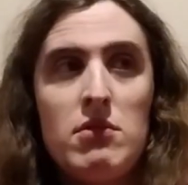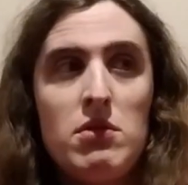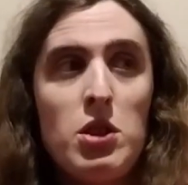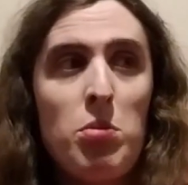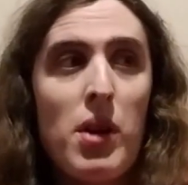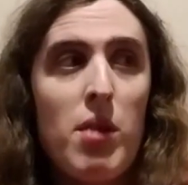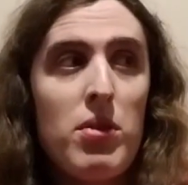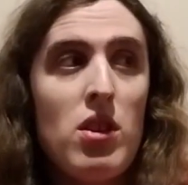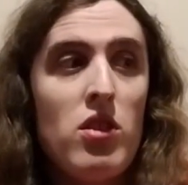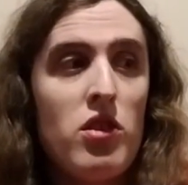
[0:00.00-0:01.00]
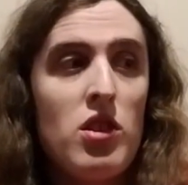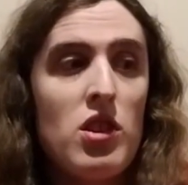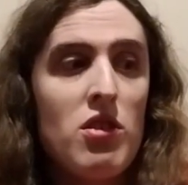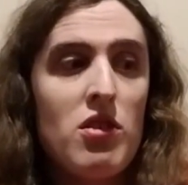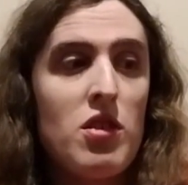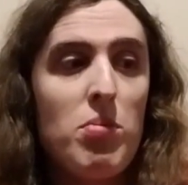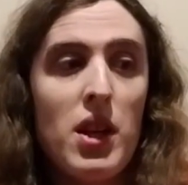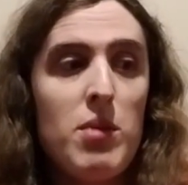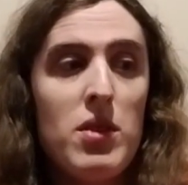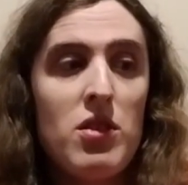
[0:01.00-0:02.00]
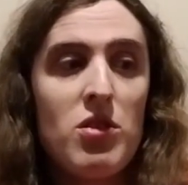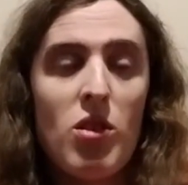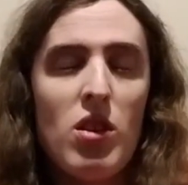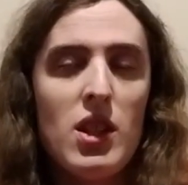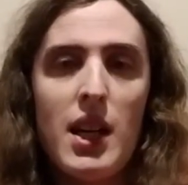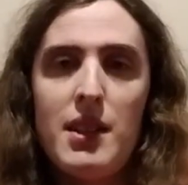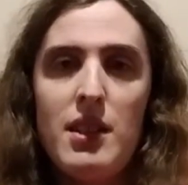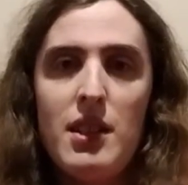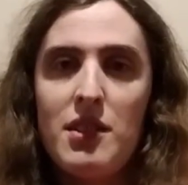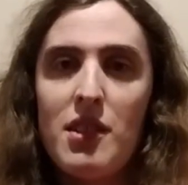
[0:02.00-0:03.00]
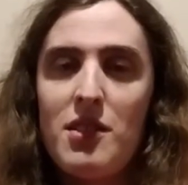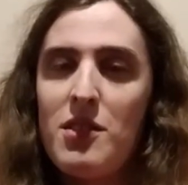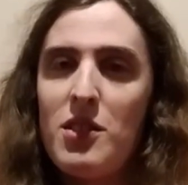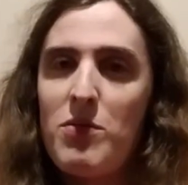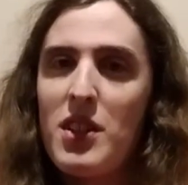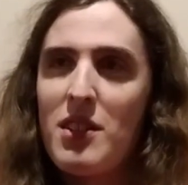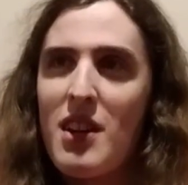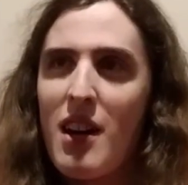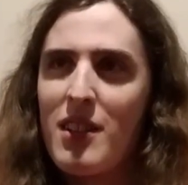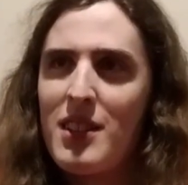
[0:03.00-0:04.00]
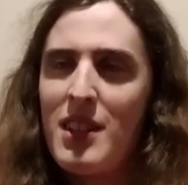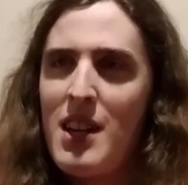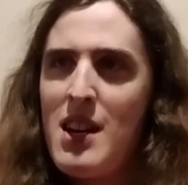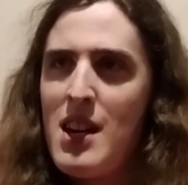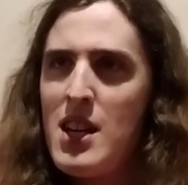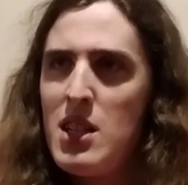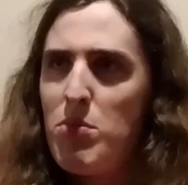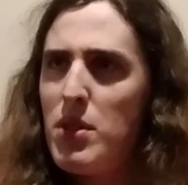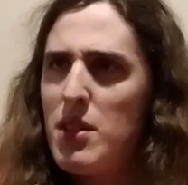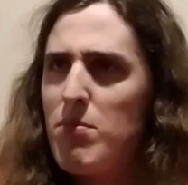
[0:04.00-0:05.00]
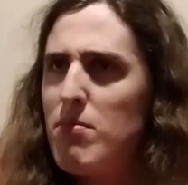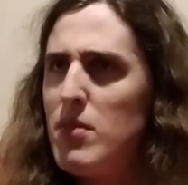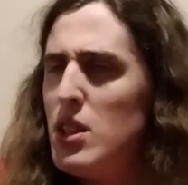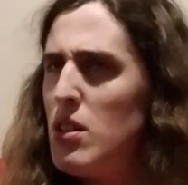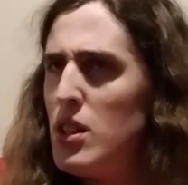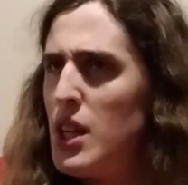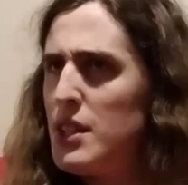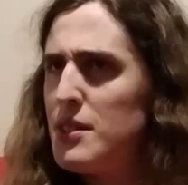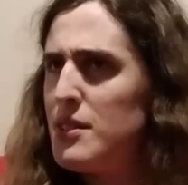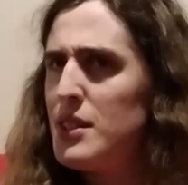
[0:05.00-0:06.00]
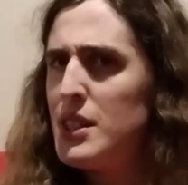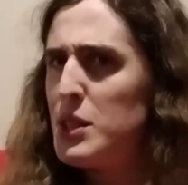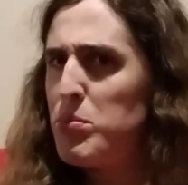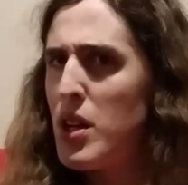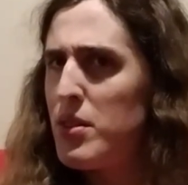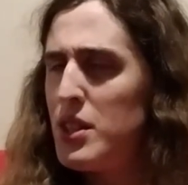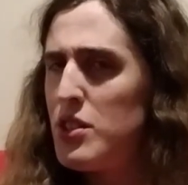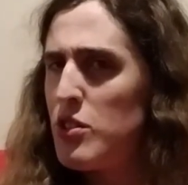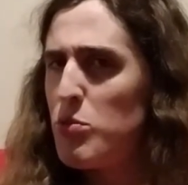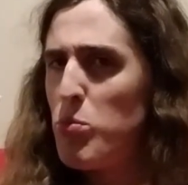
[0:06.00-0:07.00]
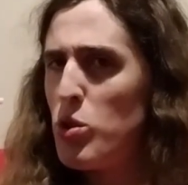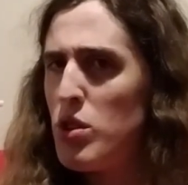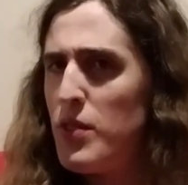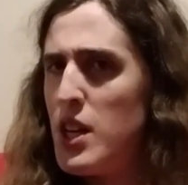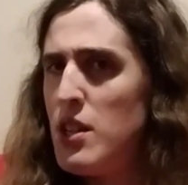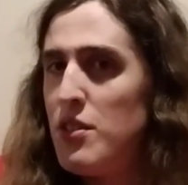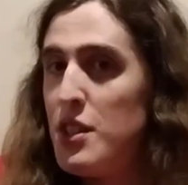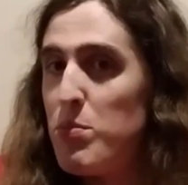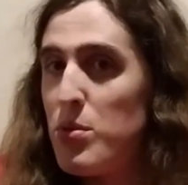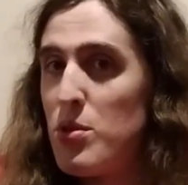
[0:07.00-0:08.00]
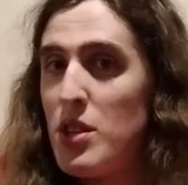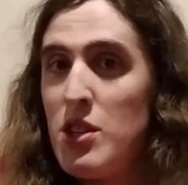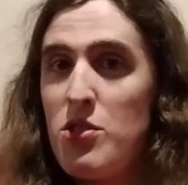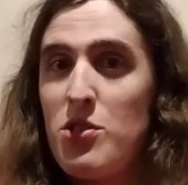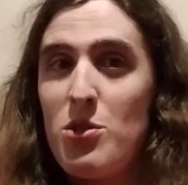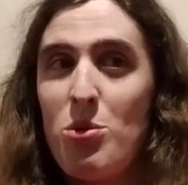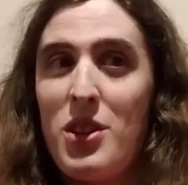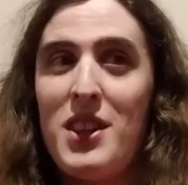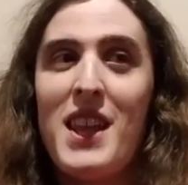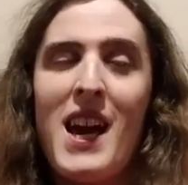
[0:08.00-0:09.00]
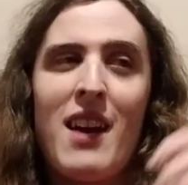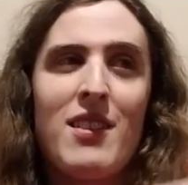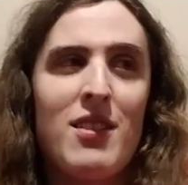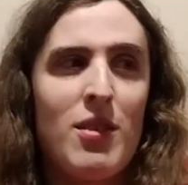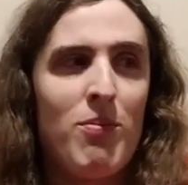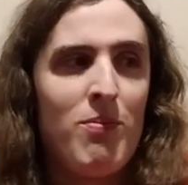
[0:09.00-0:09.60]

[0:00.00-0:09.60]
It'd probably be easy just to blame this all on the existence of TikTok. But in all honesty, it's probably just more of a deeper issue than that.